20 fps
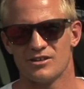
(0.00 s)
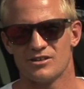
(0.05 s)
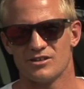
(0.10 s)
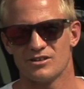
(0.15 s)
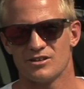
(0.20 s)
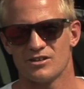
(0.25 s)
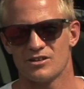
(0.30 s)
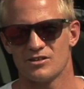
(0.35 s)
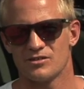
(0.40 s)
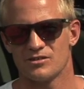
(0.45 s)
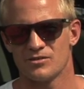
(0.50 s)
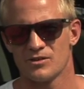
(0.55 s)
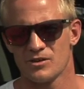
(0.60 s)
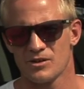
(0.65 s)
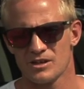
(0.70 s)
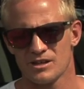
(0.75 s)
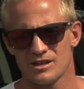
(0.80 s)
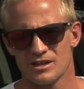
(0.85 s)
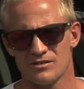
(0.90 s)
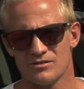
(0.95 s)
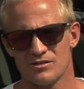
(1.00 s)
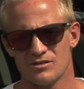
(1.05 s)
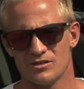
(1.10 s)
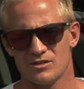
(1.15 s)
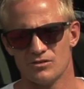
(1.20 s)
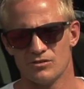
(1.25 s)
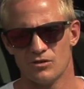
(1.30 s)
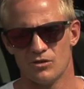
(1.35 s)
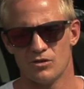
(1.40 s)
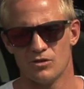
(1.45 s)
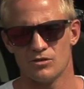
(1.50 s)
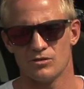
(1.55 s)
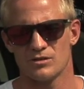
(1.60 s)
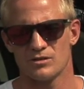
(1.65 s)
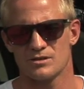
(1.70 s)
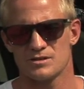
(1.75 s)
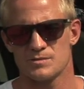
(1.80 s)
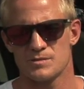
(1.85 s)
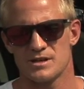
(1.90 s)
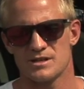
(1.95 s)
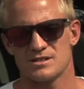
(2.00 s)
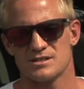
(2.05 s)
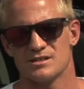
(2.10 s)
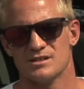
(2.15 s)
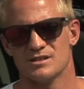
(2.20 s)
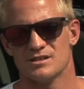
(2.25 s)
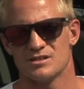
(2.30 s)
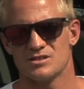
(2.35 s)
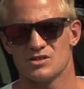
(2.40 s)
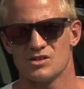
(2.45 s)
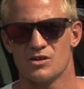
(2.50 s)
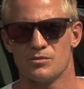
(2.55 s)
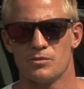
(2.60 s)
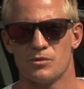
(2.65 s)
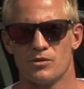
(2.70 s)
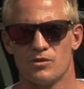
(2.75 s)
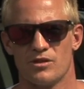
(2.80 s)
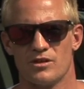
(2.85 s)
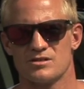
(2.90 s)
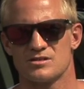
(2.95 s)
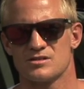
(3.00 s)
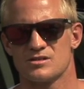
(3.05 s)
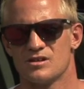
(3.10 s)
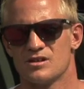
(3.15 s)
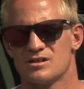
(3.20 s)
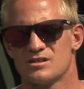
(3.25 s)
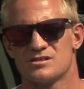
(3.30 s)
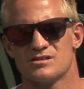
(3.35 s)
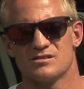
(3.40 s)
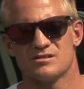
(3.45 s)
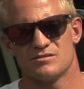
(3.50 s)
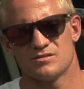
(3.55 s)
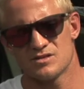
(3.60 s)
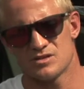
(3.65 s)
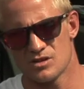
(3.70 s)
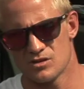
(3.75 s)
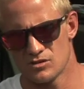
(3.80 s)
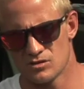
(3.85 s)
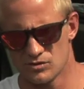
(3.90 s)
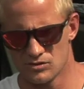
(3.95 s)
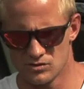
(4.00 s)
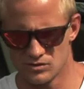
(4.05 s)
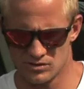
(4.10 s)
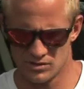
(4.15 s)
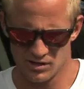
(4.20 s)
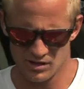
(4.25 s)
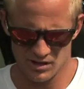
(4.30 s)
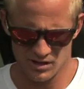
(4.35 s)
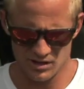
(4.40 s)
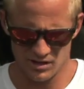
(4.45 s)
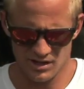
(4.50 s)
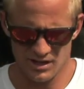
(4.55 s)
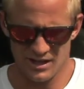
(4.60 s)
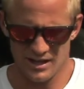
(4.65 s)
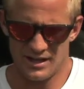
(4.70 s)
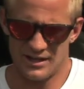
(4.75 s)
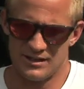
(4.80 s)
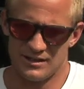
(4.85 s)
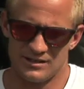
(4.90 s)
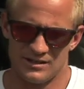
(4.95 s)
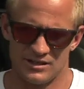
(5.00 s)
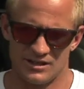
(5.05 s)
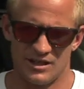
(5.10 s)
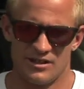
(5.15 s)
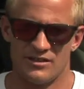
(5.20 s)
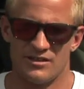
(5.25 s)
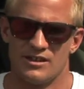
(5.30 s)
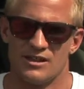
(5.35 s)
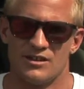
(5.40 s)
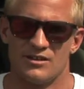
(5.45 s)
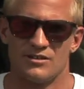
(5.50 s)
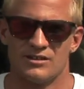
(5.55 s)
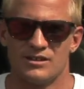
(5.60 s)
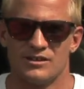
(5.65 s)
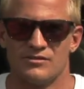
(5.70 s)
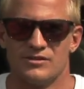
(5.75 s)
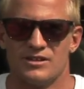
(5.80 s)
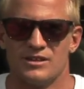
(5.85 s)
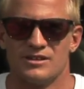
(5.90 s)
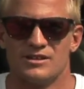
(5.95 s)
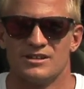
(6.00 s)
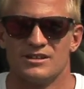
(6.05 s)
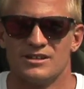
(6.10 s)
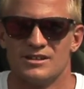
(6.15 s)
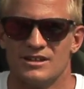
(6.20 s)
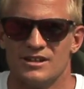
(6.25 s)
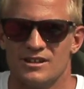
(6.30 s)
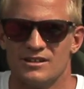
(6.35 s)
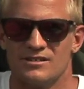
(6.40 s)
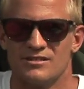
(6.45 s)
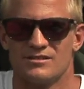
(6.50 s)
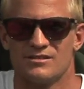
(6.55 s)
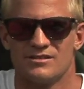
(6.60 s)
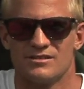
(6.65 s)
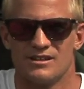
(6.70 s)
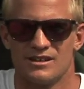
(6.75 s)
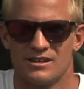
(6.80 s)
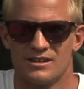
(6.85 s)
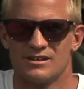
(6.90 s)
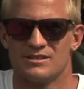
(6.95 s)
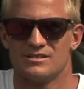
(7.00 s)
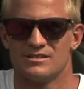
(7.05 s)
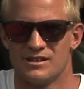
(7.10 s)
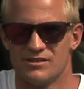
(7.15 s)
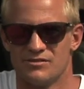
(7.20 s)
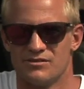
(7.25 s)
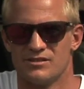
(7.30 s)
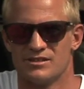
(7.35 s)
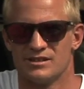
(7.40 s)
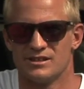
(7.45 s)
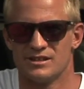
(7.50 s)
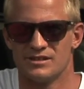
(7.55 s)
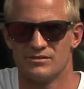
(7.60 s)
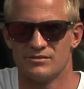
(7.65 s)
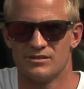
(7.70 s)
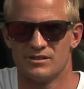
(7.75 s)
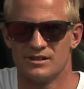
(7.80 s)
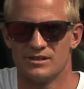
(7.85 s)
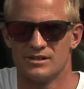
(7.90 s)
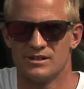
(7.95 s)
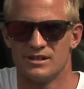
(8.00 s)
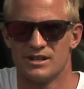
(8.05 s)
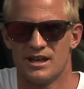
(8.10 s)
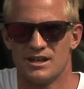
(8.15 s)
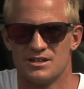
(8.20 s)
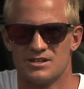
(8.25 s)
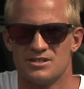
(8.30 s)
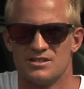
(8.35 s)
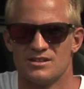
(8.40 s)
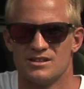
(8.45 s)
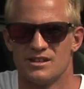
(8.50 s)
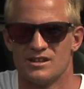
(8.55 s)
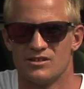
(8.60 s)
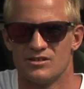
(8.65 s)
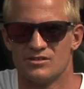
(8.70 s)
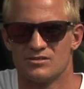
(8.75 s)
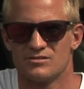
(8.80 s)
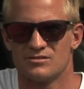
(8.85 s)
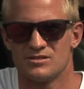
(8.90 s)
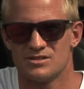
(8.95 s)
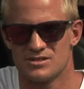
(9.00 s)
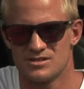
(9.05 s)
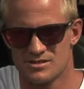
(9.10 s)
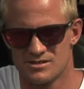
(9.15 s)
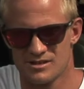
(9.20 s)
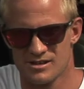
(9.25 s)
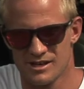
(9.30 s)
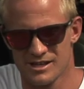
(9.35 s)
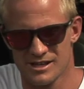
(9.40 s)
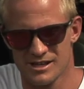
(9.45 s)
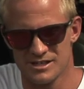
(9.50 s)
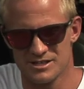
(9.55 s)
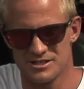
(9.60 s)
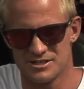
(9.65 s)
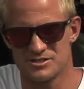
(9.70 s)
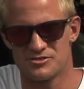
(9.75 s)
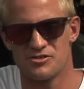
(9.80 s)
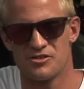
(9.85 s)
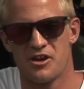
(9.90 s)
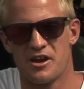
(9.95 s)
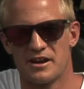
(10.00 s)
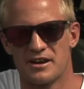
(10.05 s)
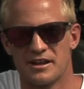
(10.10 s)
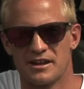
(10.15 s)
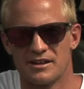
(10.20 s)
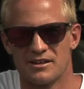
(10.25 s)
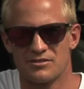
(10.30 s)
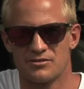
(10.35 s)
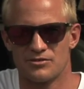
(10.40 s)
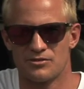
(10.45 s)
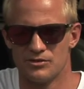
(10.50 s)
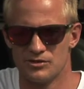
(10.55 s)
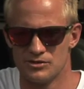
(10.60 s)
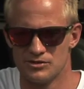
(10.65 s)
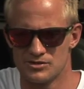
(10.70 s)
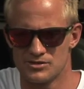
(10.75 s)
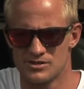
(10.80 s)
You got to give it your all, especially at the top. All those guys surf so good, and you know they're not giving it. You know, they're definitely giving it a nudge, and they're not just trying to get through.